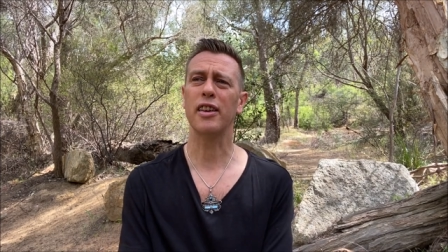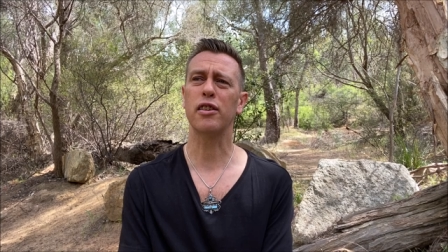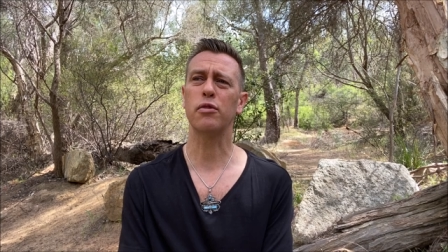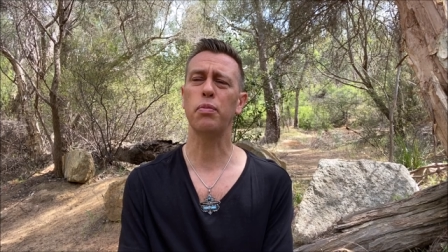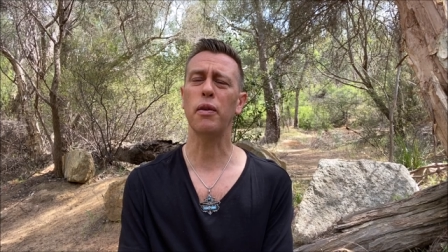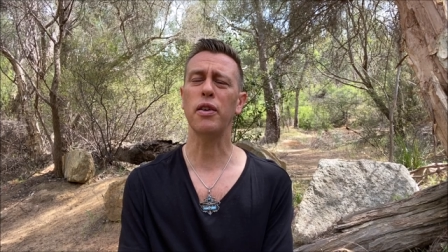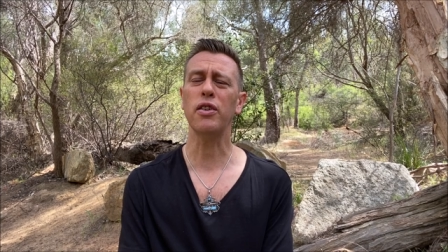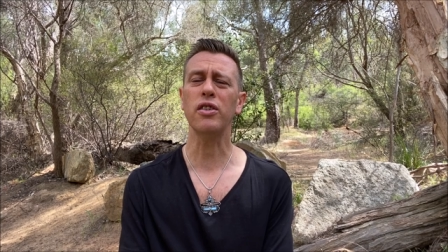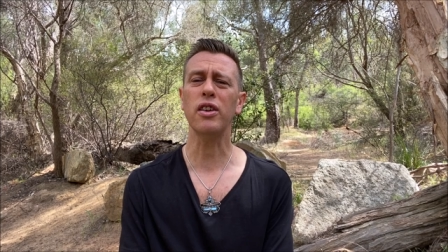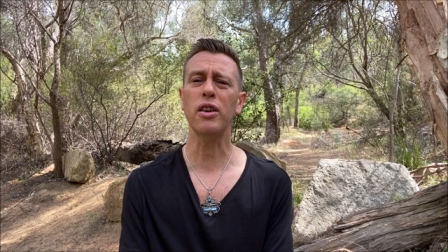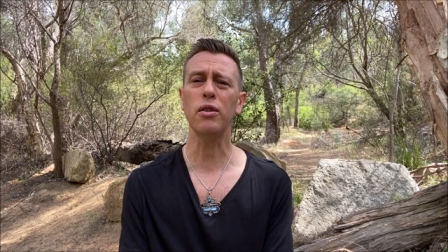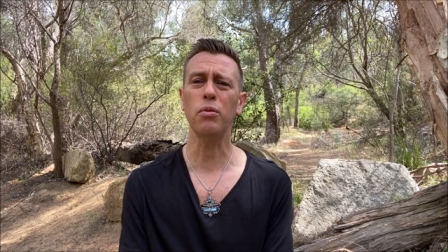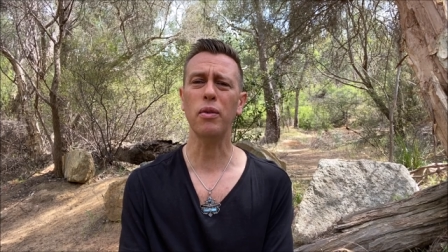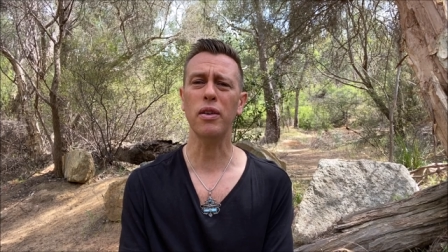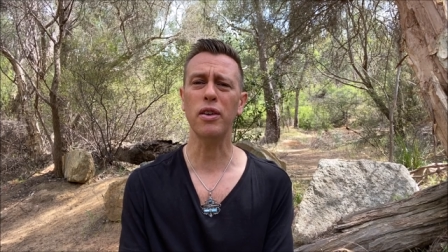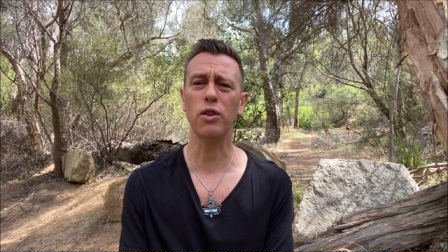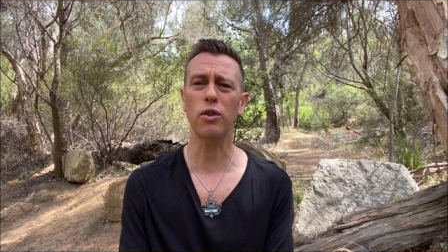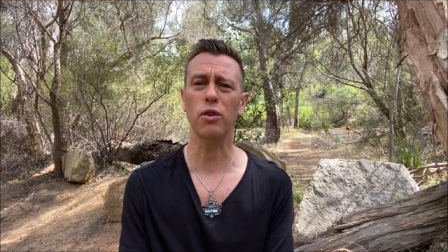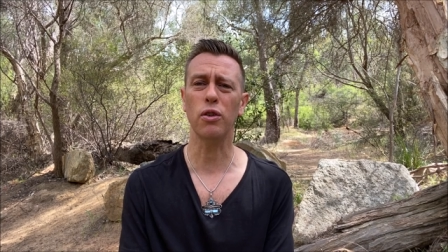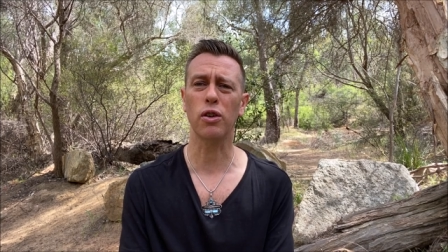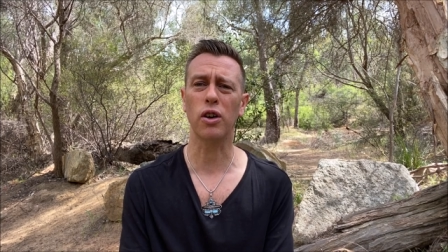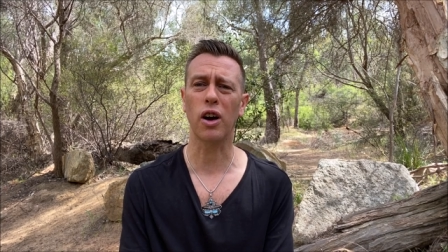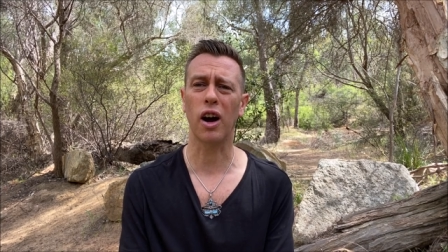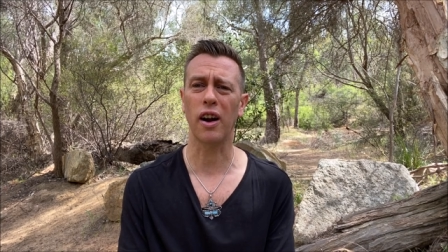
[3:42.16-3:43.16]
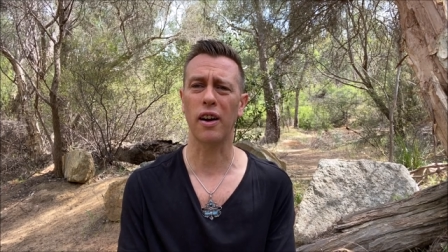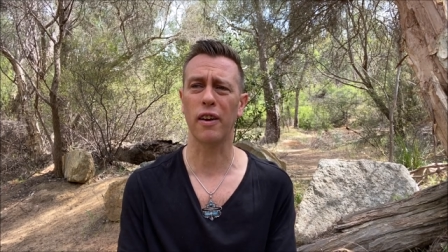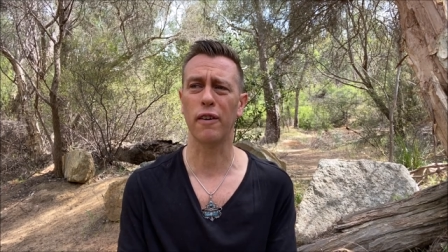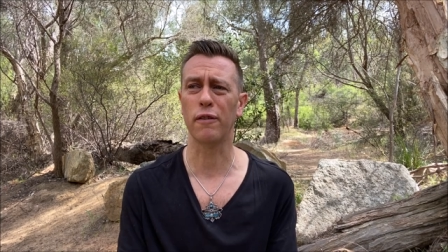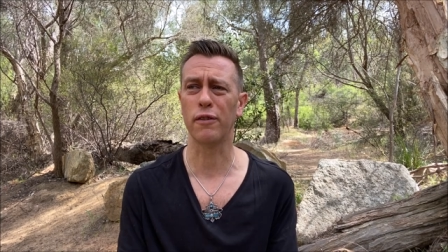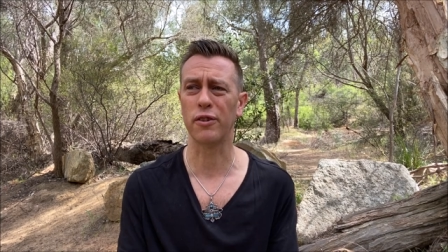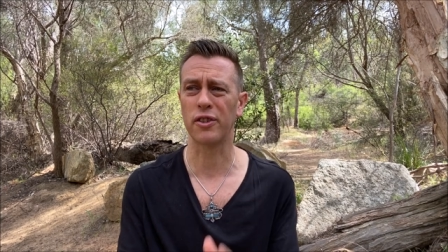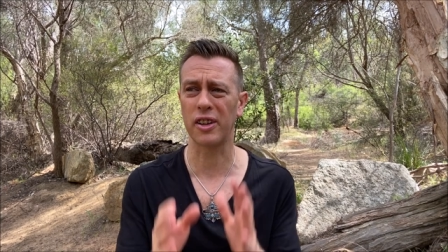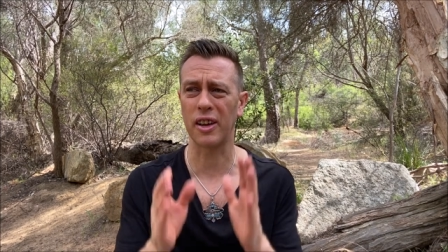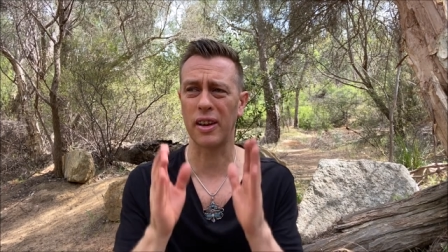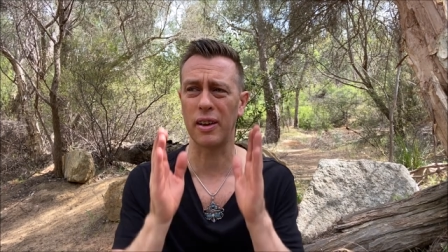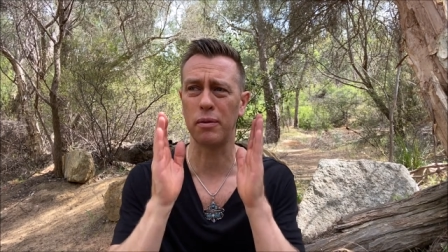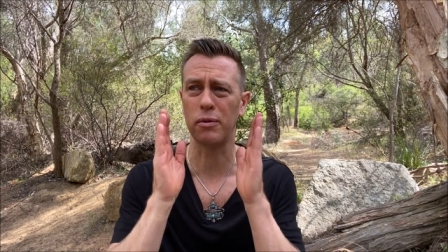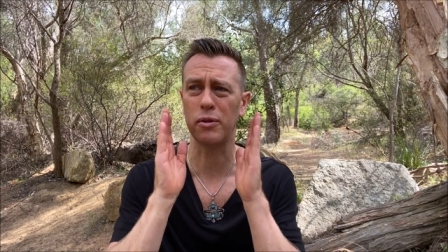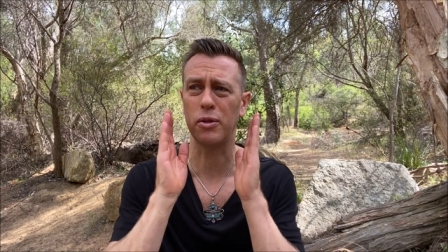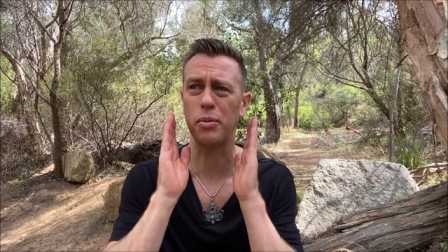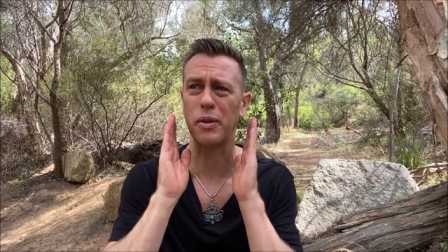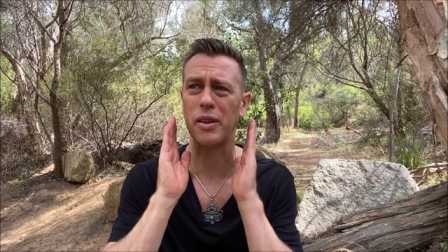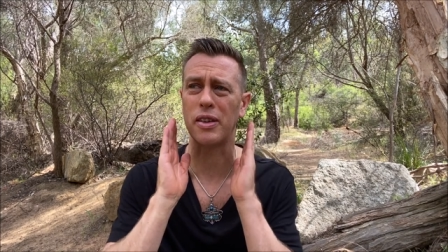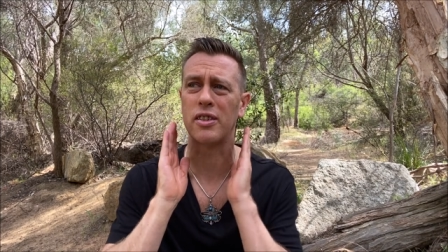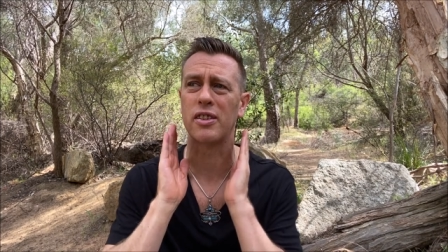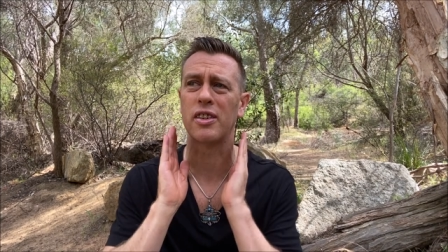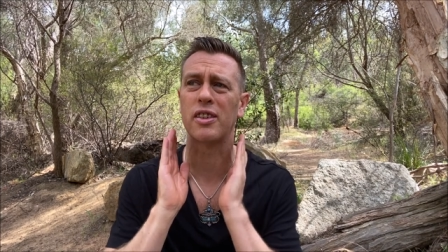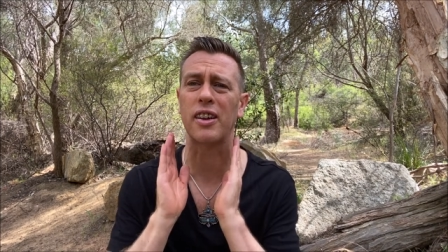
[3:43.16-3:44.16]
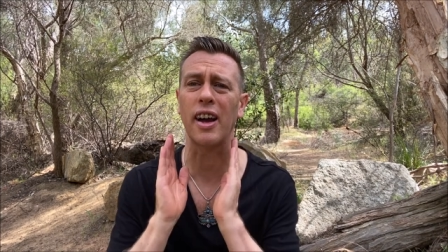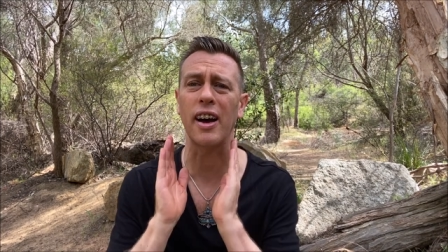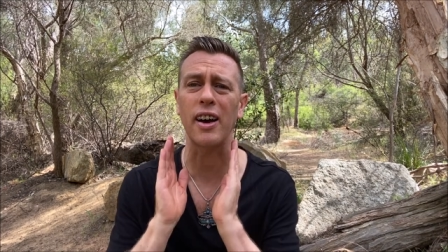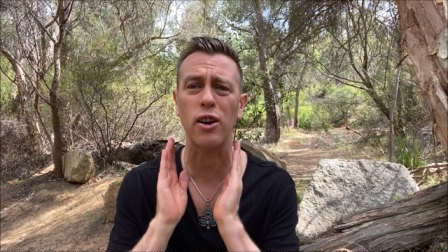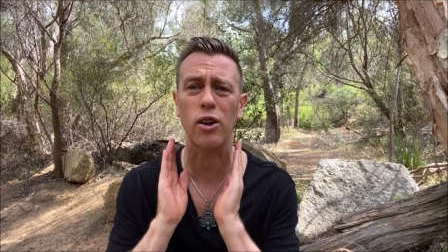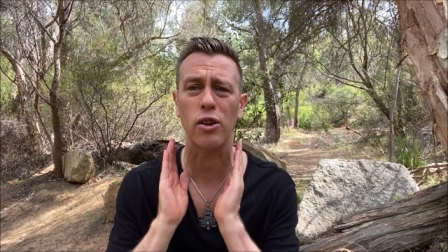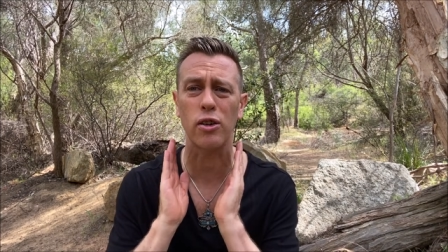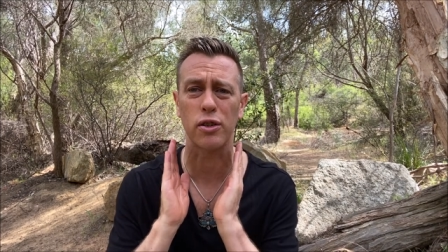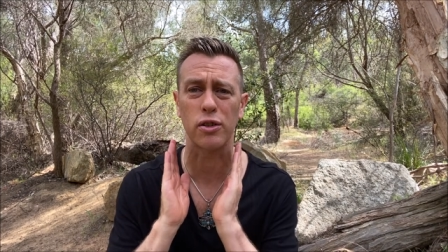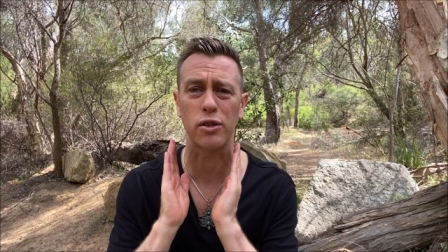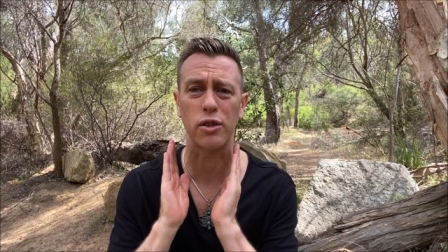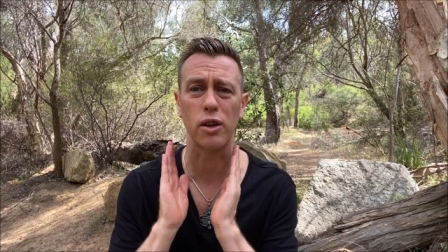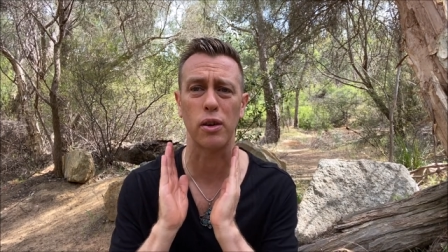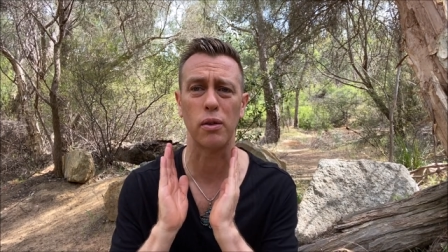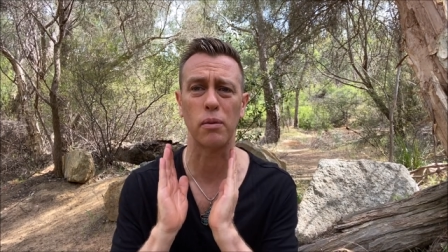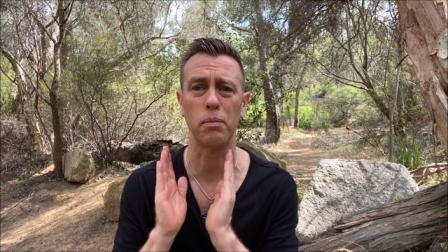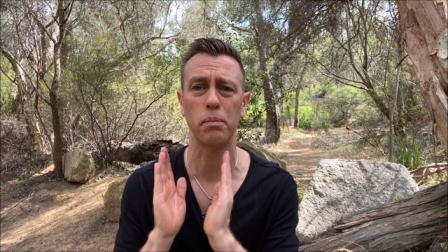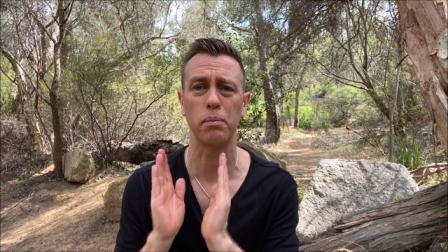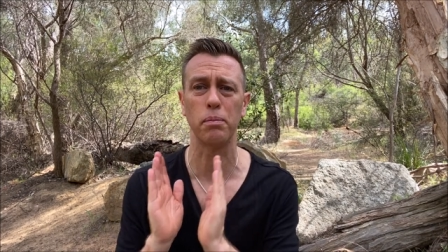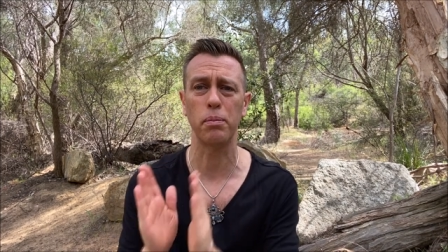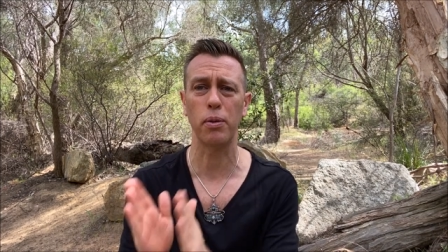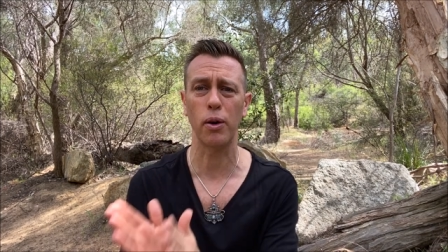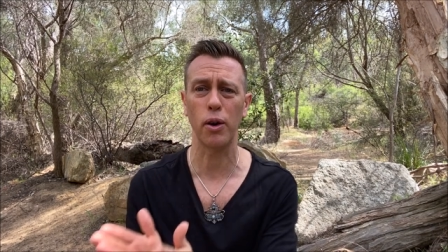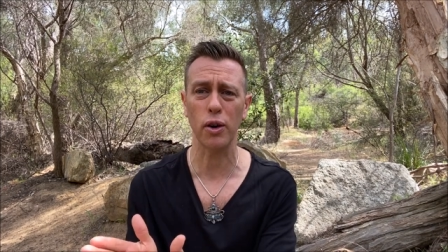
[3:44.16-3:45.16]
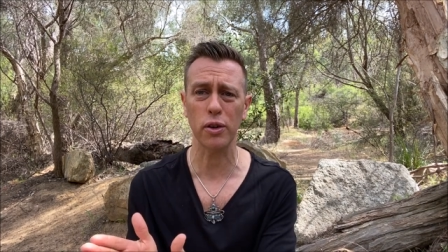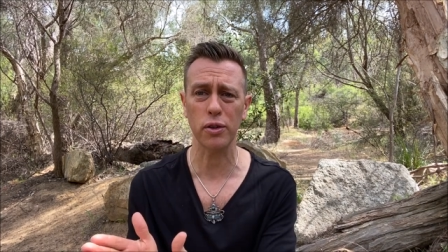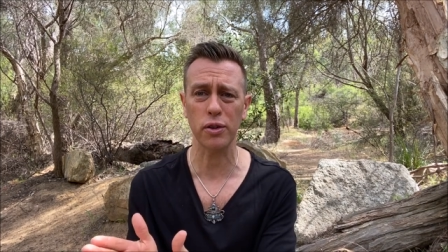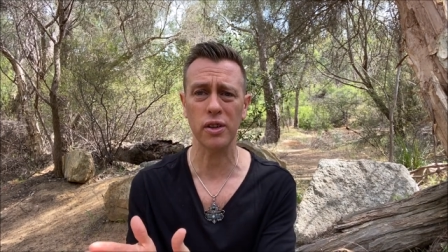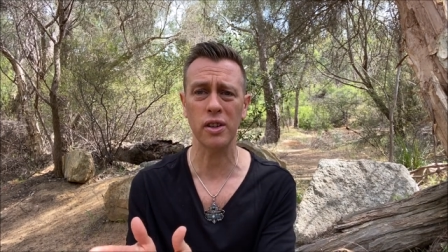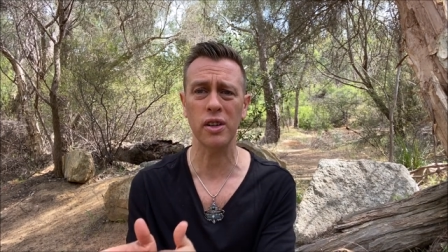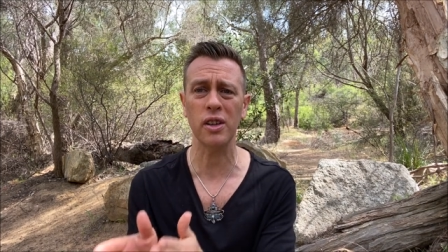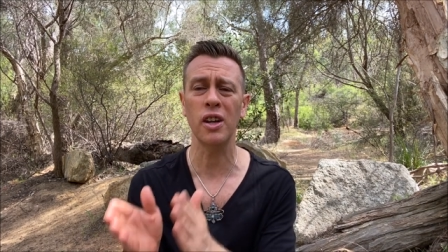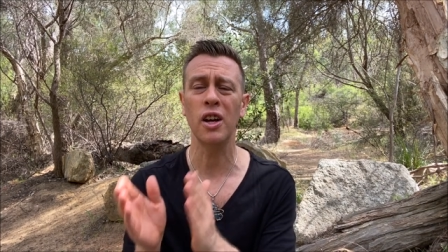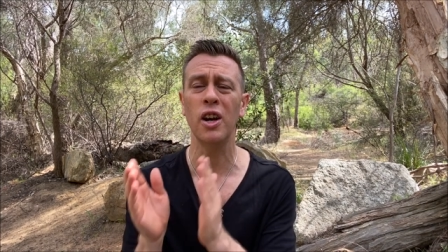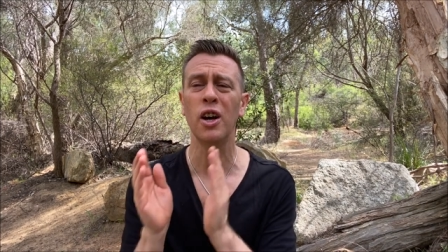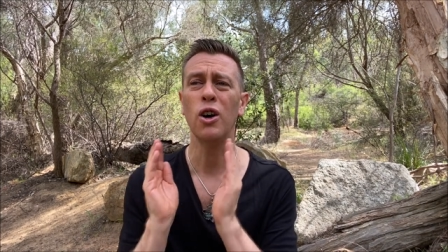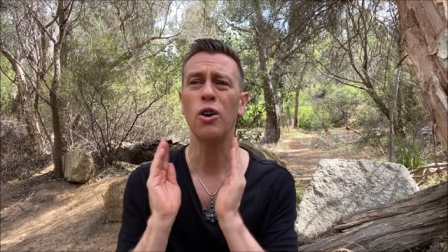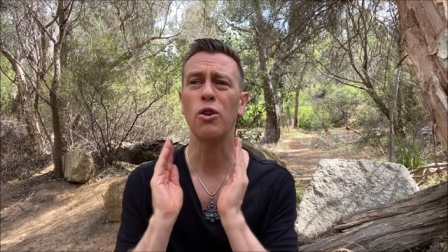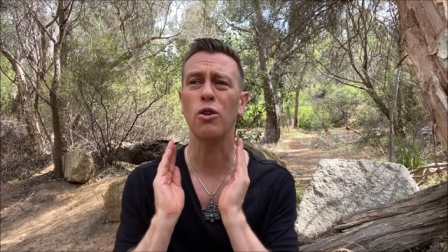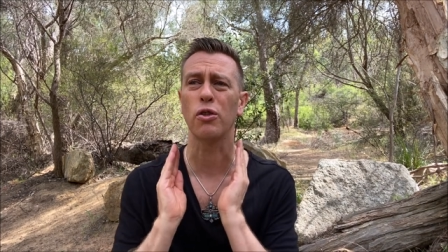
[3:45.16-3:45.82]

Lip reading: especially when you're kind of seem to be stuck on a certain person